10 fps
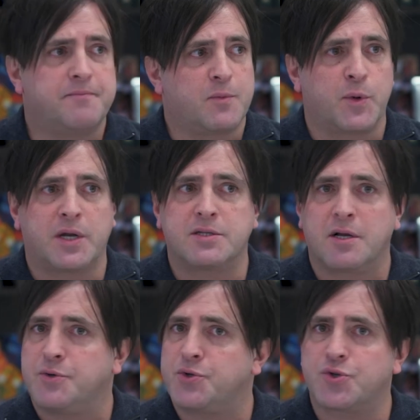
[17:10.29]
We're going to
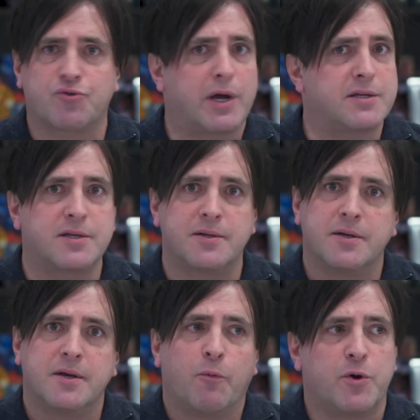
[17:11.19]
tell you straight.
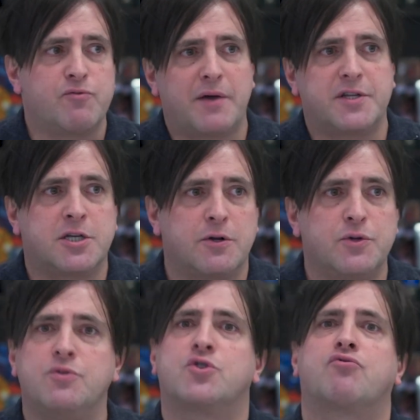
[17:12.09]
We'd rather tell
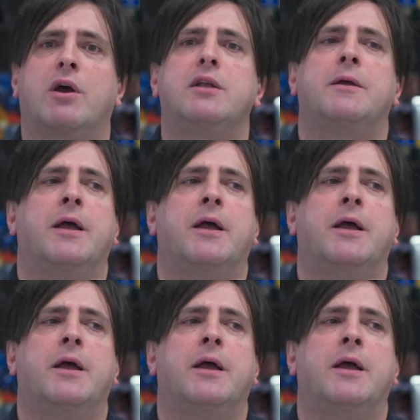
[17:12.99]
you straight